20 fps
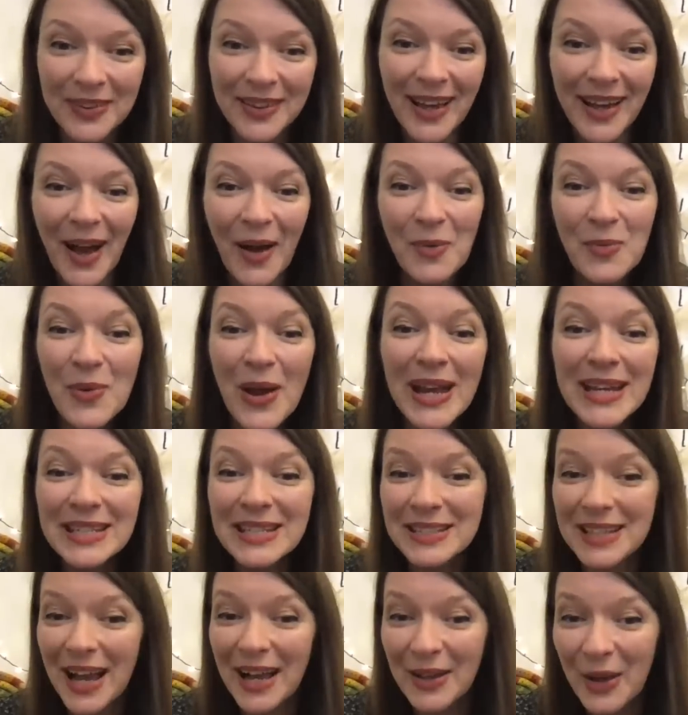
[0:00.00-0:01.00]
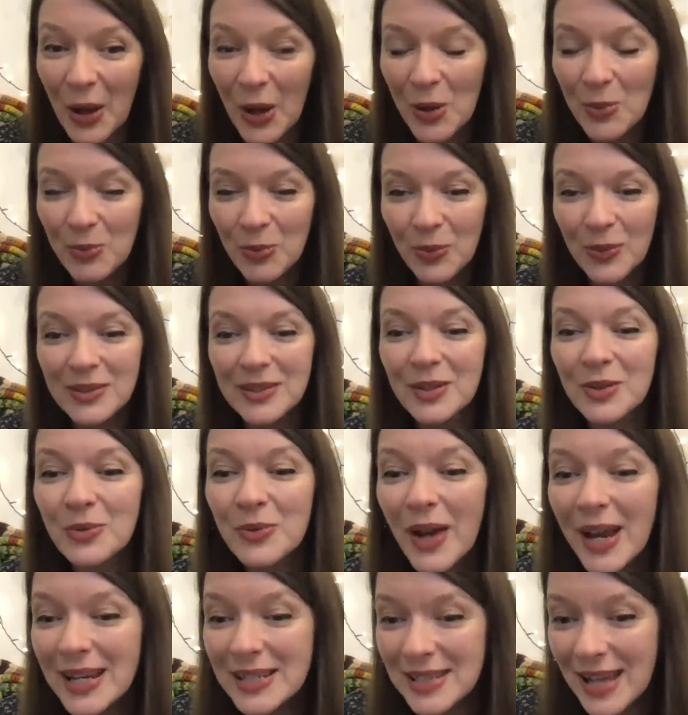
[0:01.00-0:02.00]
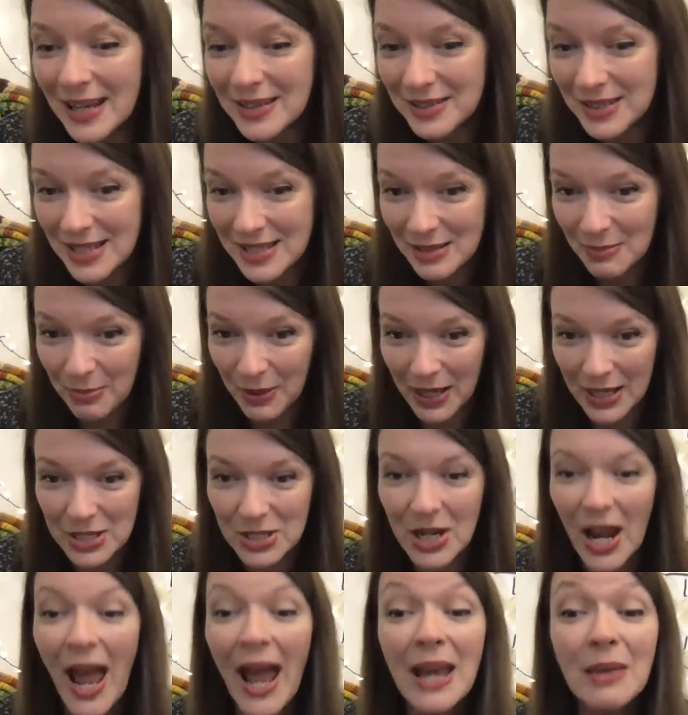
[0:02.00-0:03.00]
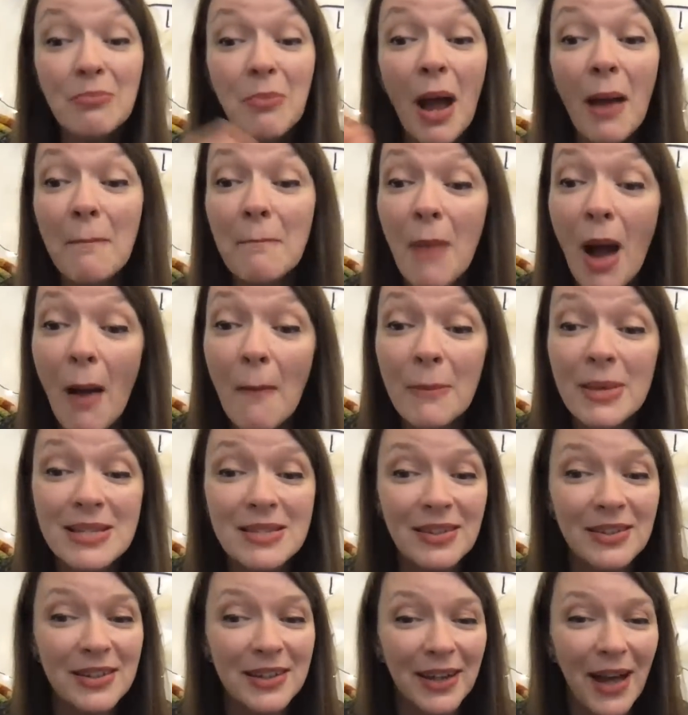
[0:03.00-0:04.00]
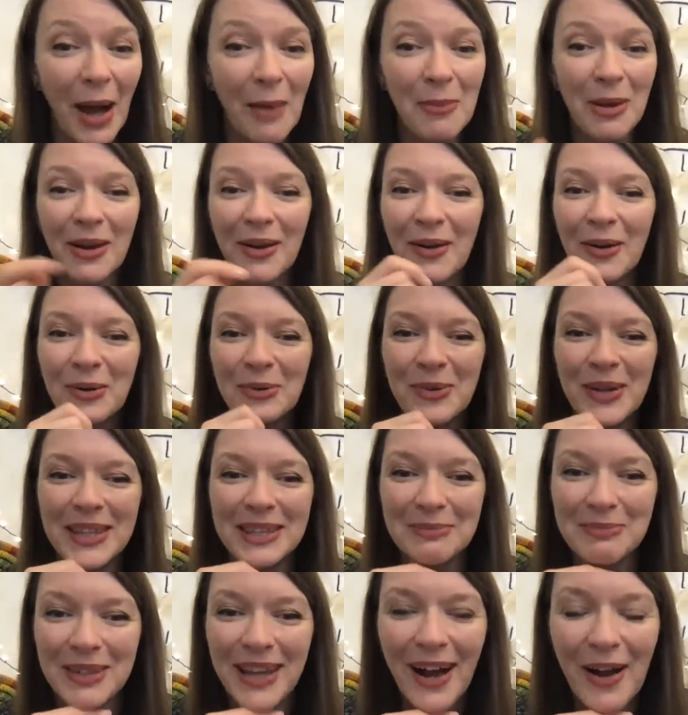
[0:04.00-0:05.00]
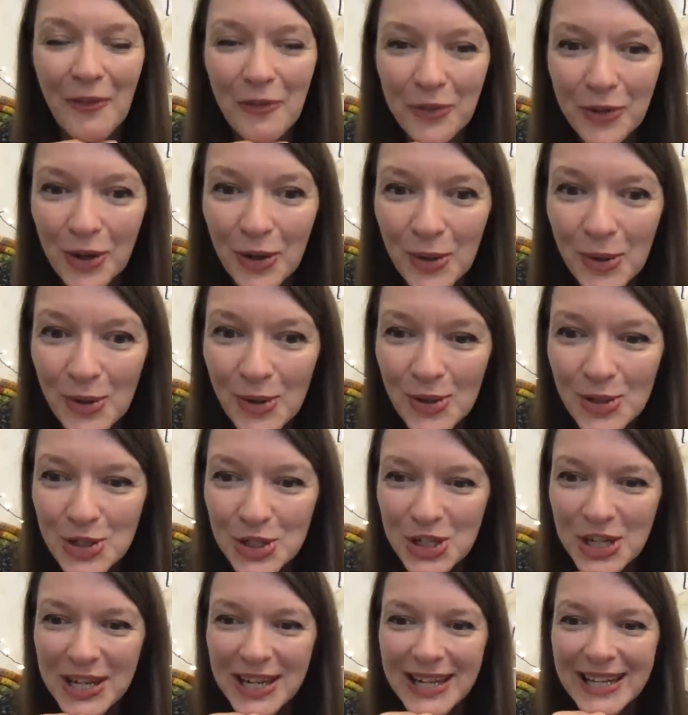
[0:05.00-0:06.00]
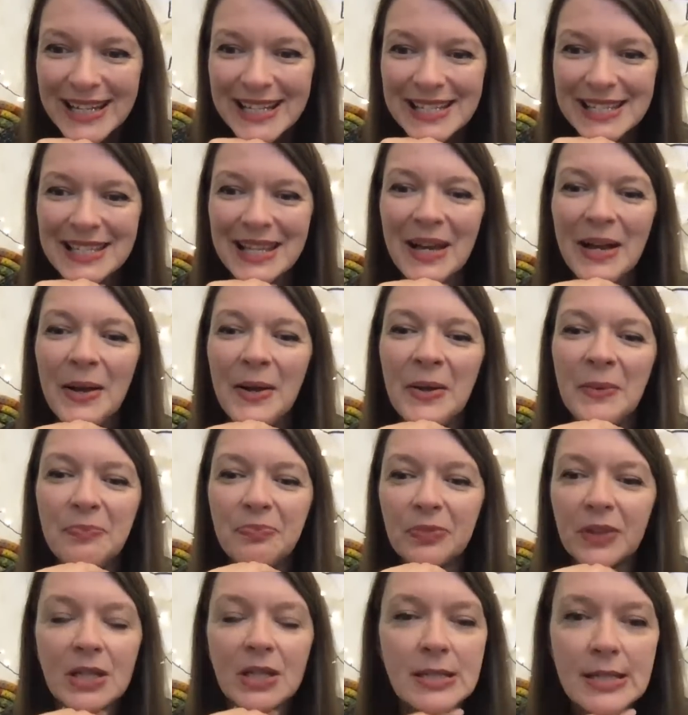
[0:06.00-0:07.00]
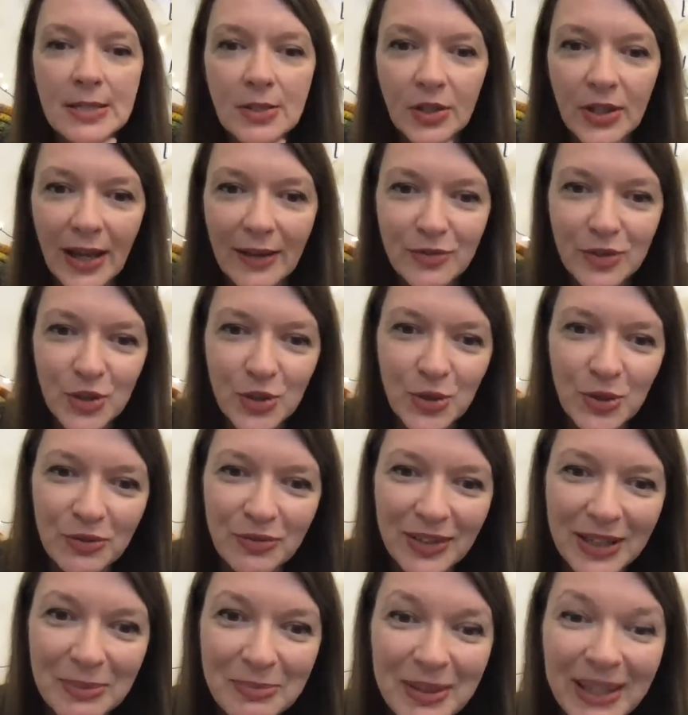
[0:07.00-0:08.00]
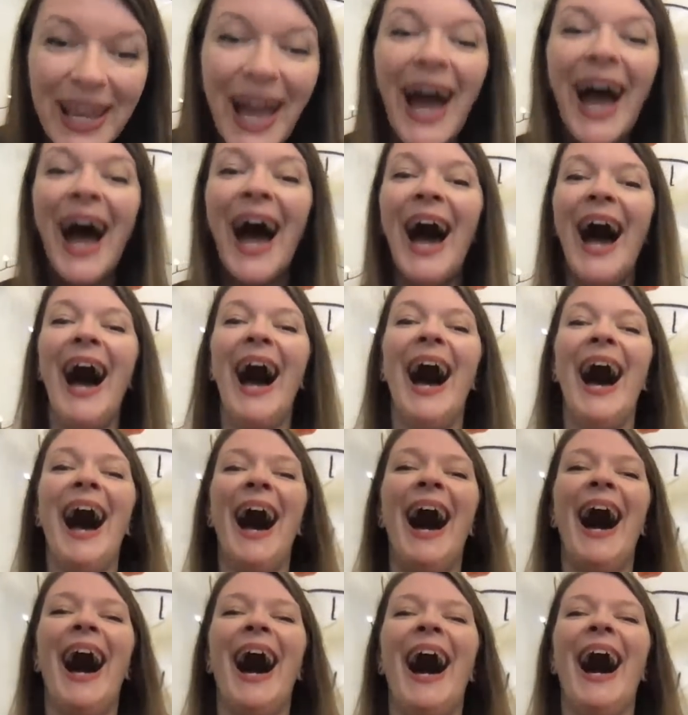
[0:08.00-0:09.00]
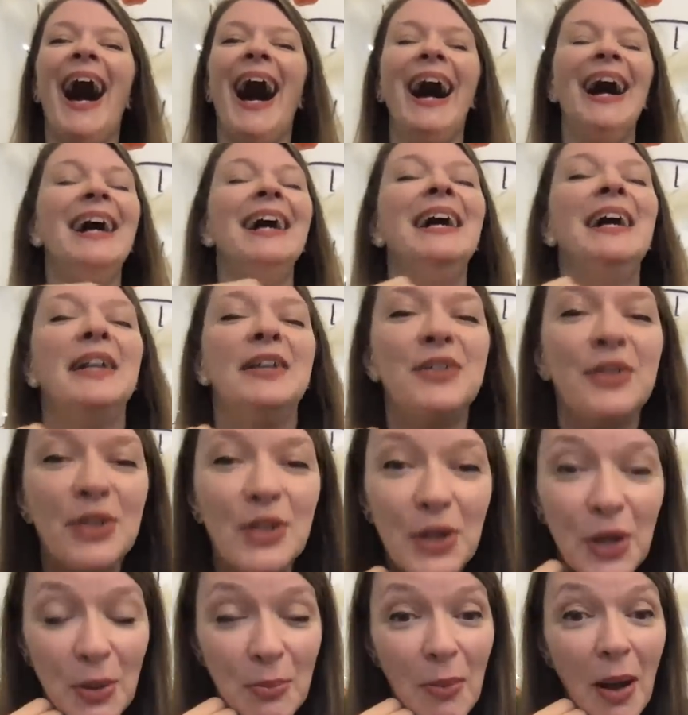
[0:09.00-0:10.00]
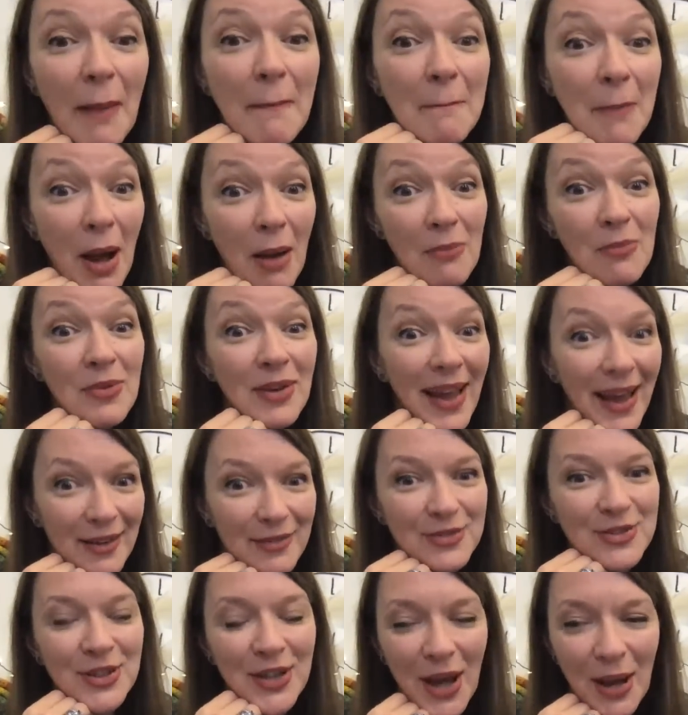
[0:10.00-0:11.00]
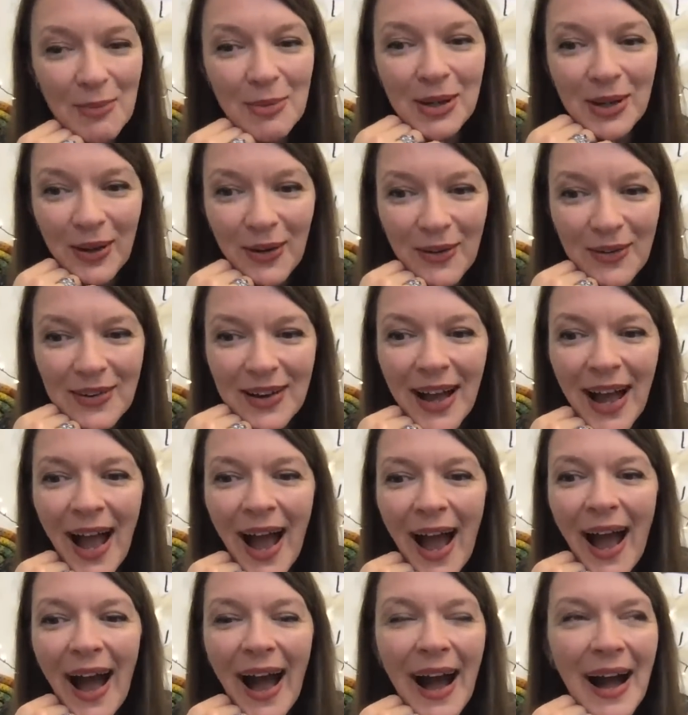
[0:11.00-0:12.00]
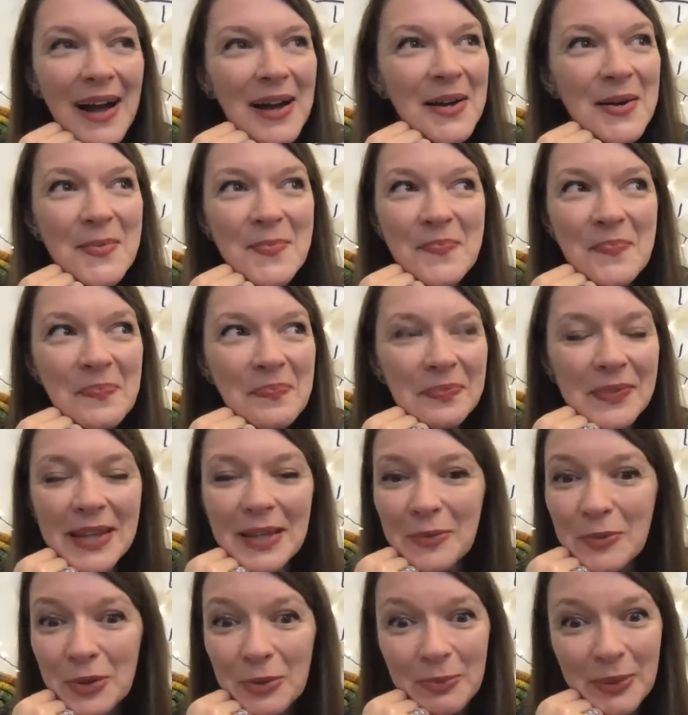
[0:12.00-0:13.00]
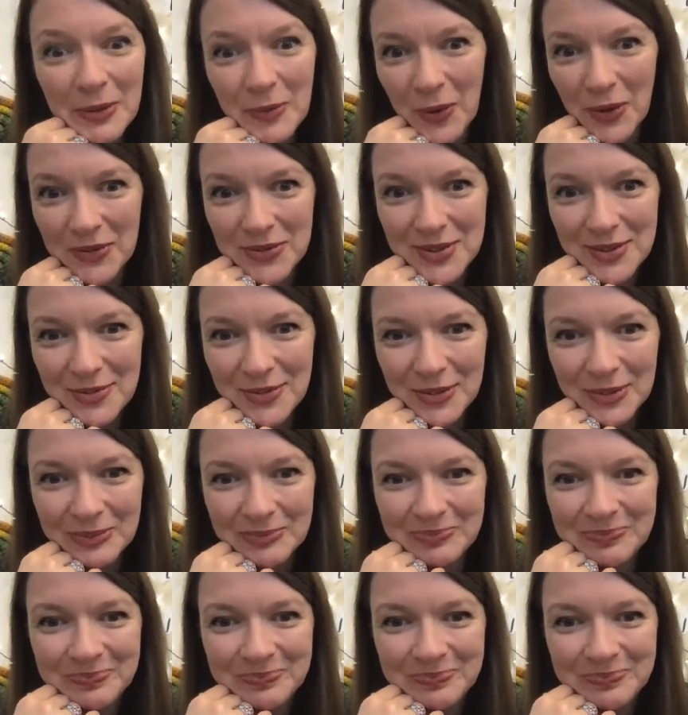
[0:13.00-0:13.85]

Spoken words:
awaited, I hope, with great anticipation. And my mum is going to come along with me. Of course she is. She's going to have to do the filming. No. My mum will have to come along. It will be wonderful.